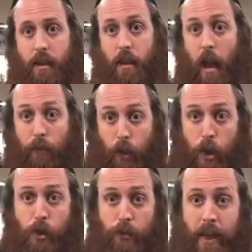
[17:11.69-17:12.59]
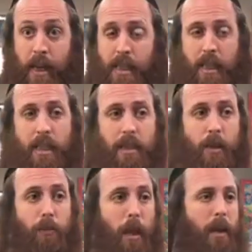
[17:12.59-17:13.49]
They have good reasons
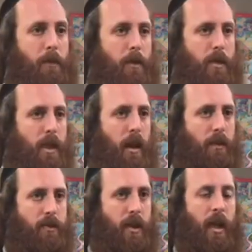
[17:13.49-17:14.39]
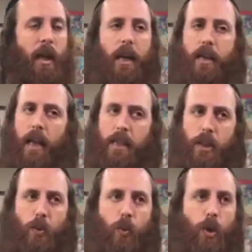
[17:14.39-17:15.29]
to blame themselves. It
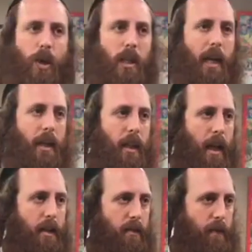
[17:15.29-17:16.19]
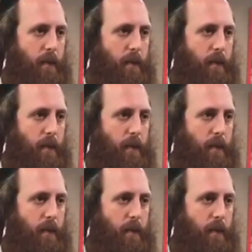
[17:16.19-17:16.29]
doesn't work like that.